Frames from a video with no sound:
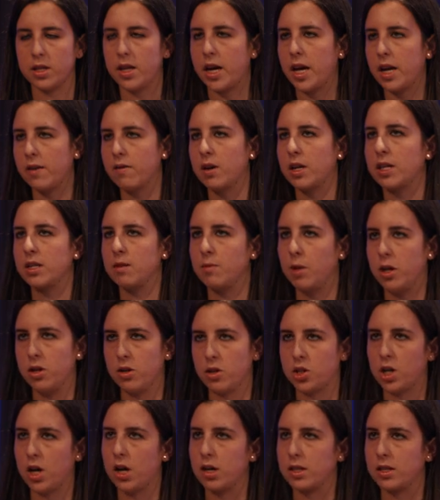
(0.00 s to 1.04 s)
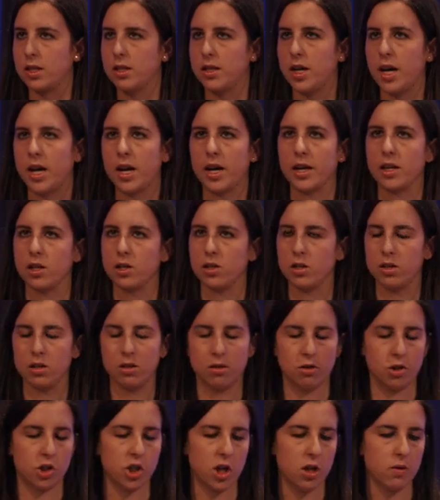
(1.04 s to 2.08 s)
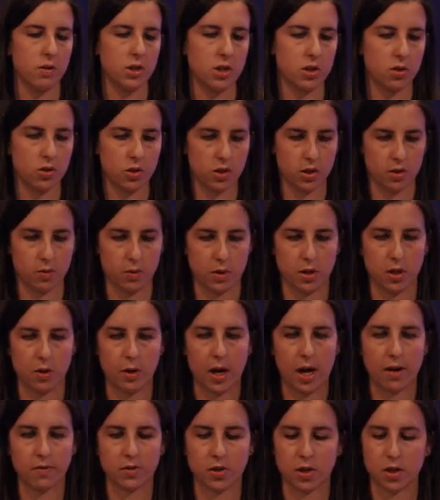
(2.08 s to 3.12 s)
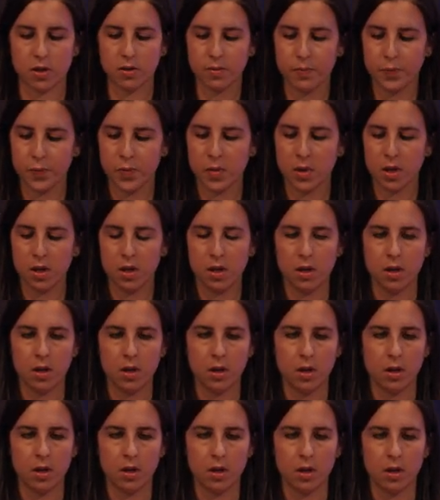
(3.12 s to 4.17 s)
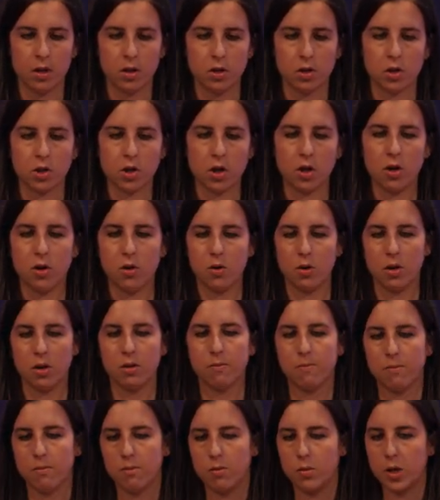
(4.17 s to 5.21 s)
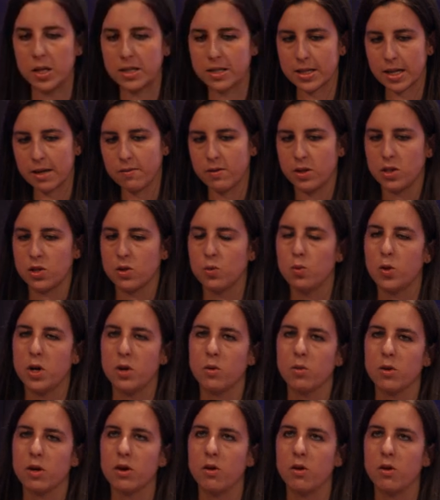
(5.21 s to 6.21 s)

that, I've got some other talks on that. I can share resources with you after. So let's dive into what we're